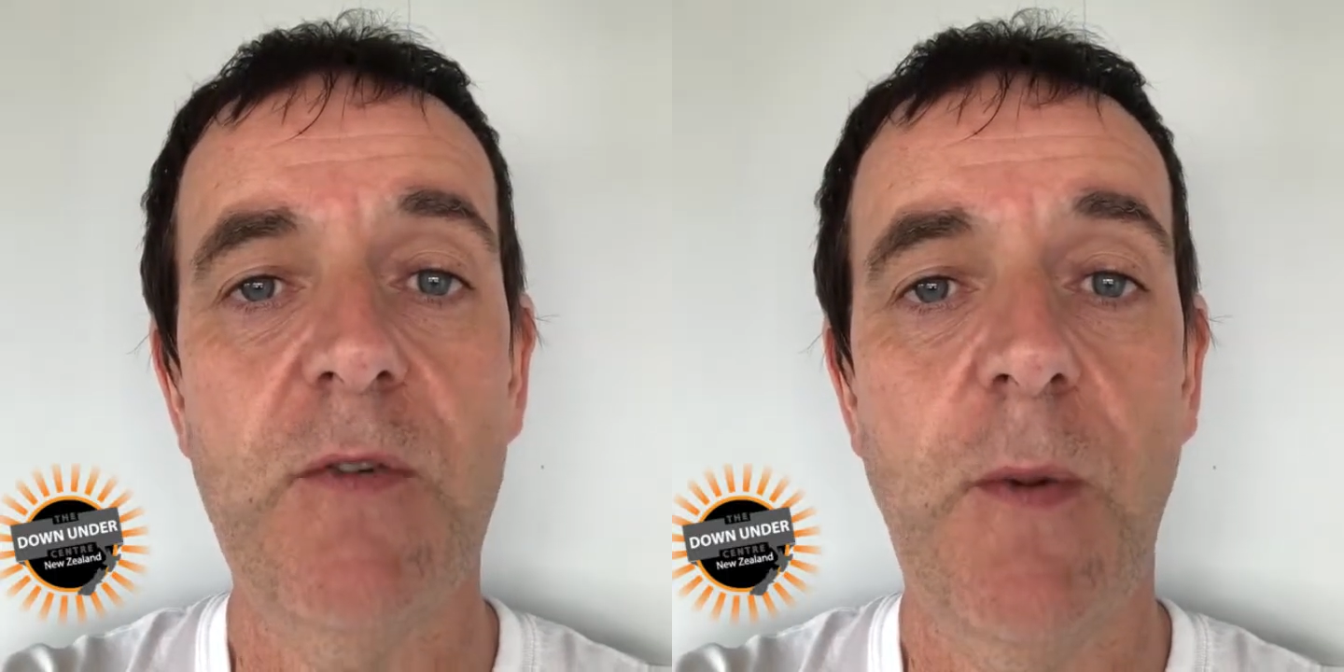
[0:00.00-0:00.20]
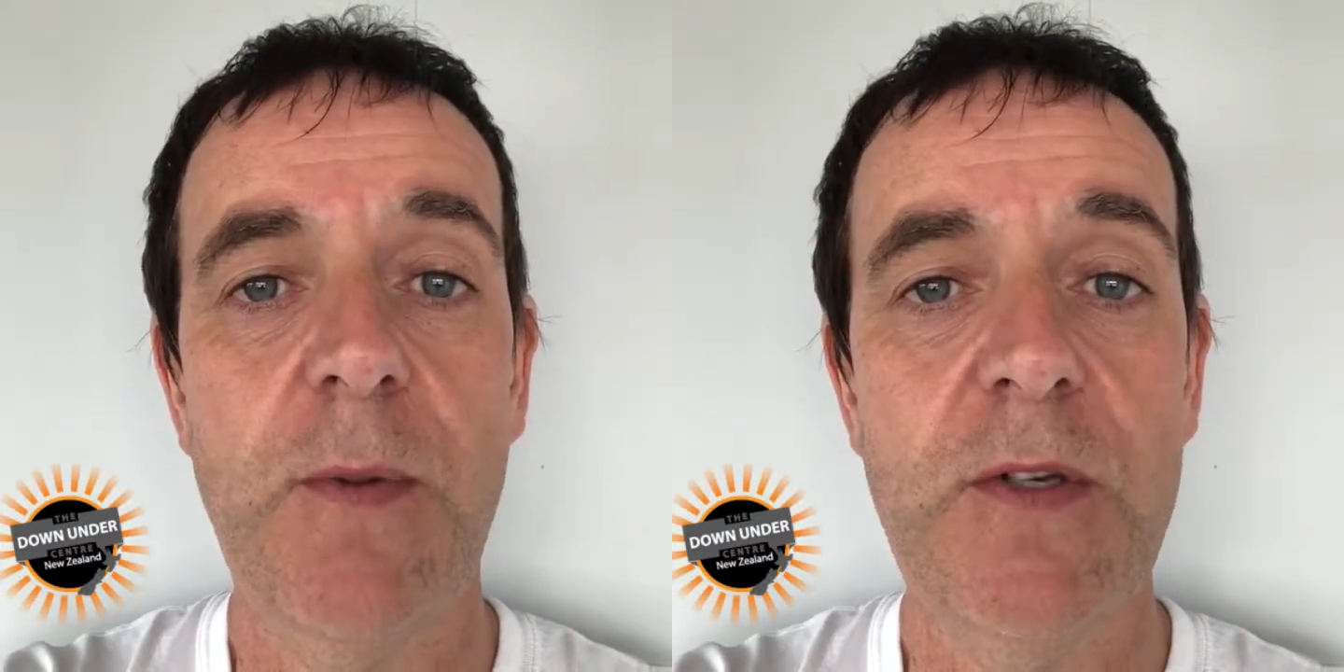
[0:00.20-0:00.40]

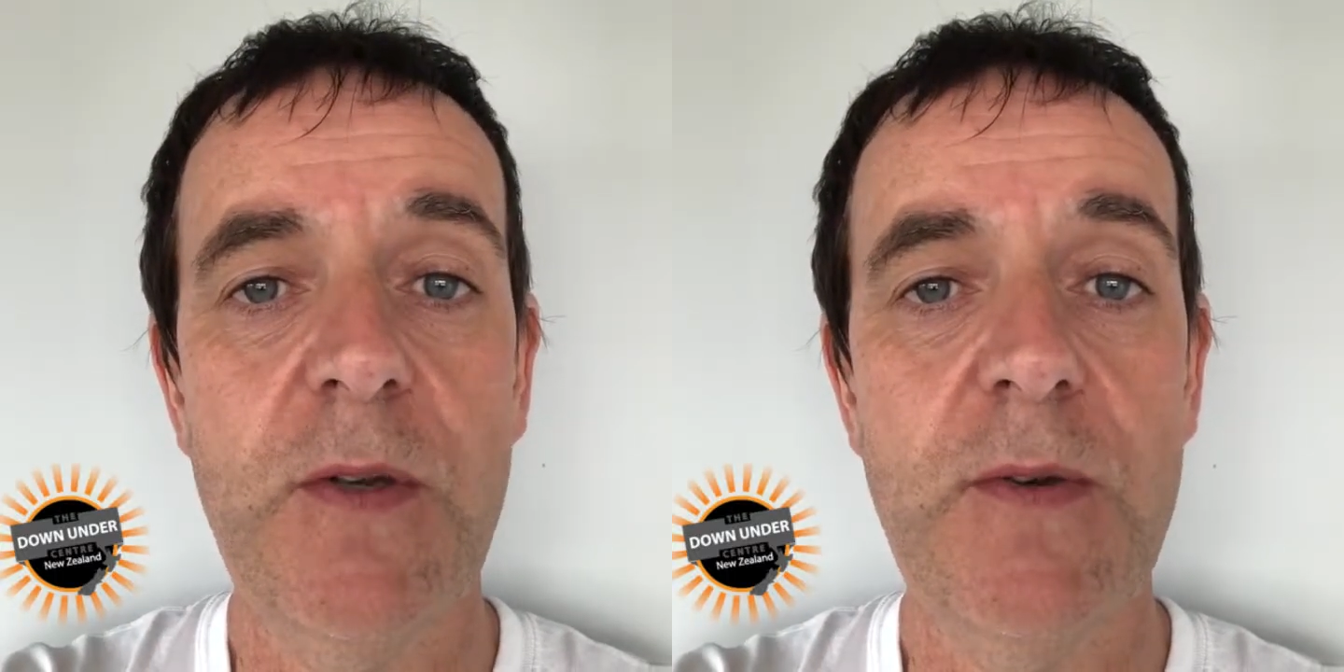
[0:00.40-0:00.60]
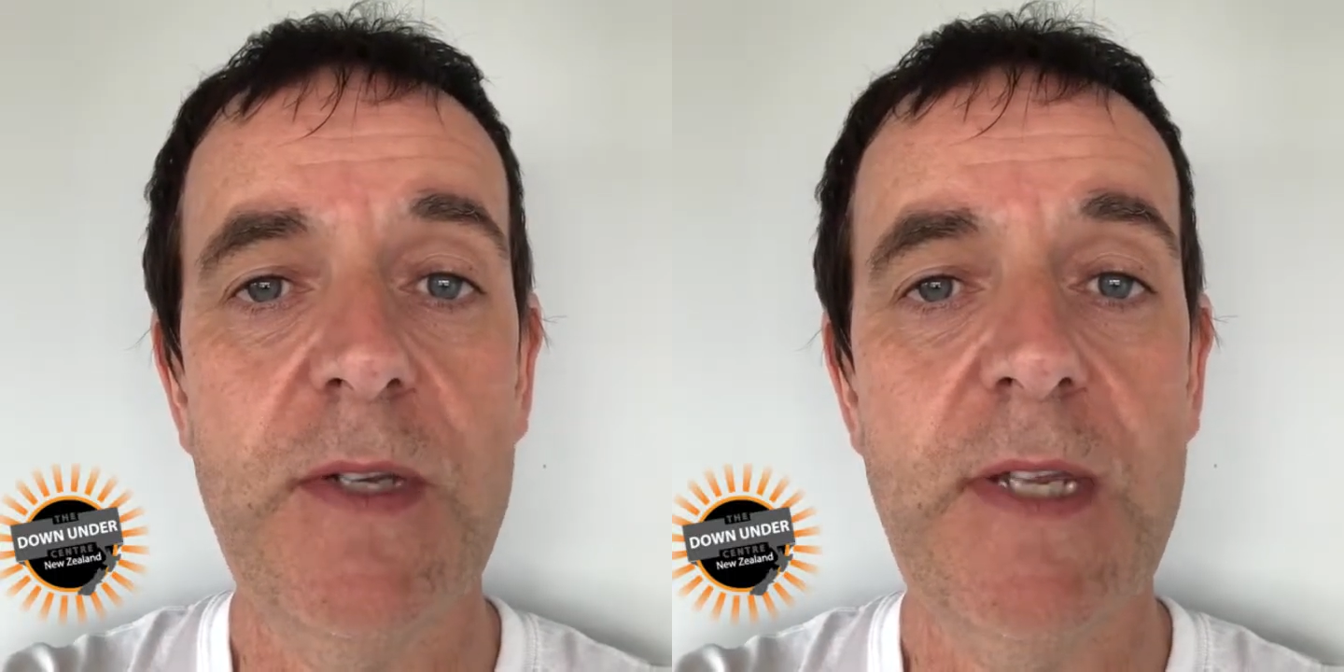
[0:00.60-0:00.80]
your
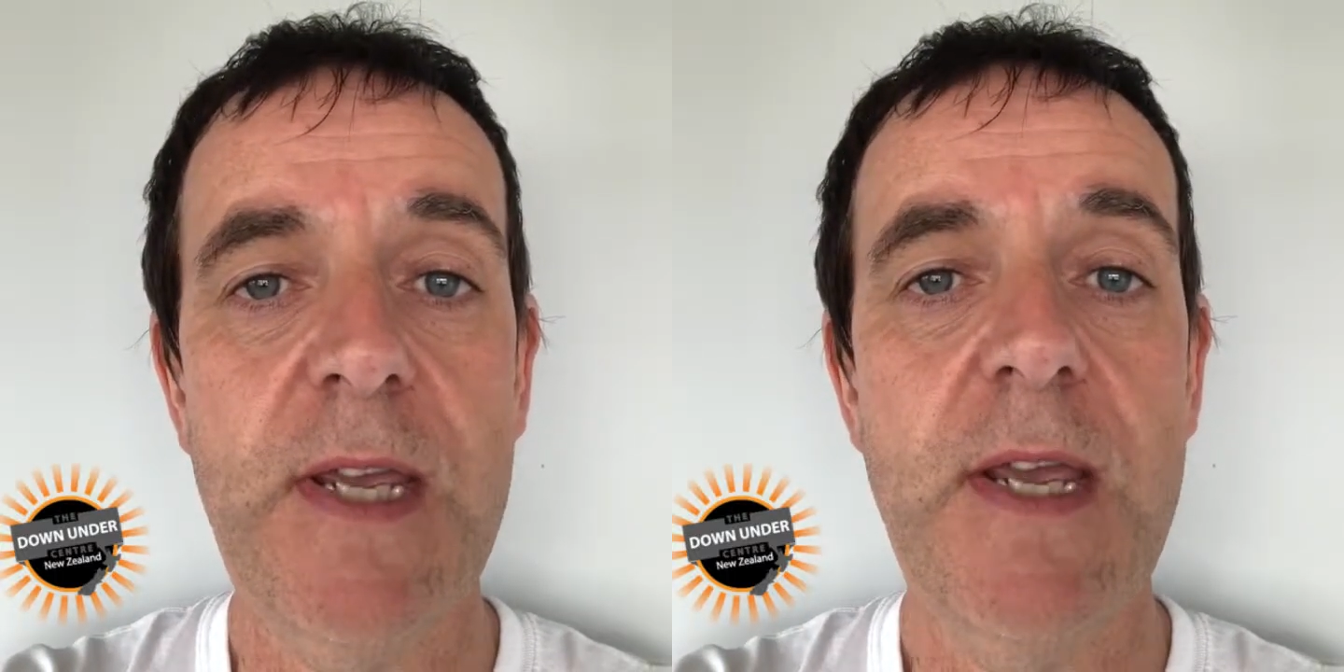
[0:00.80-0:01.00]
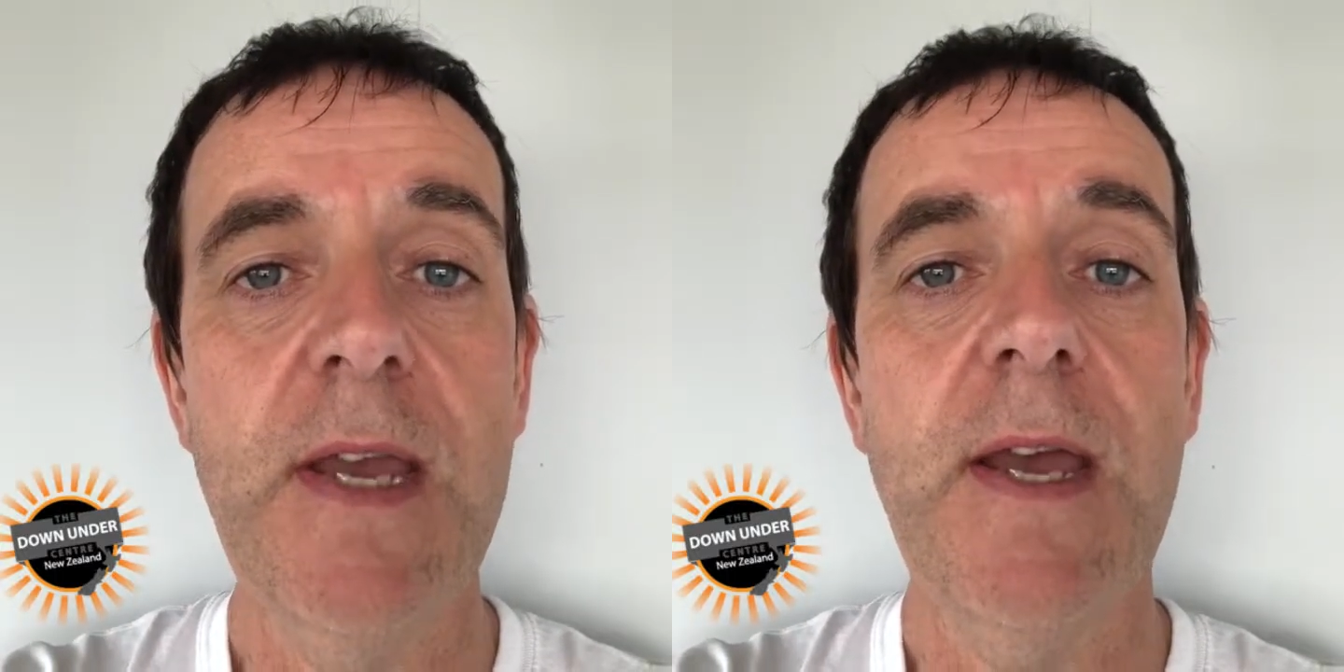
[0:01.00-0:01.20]

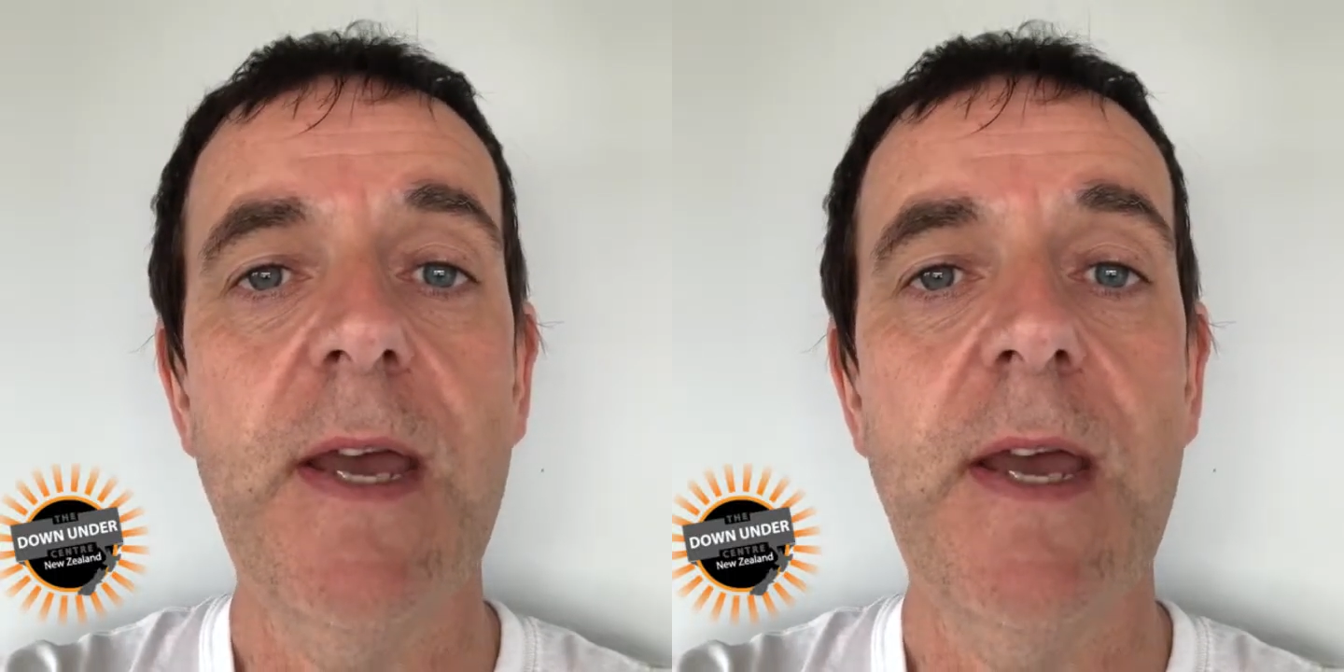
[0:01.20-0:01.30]
opportunity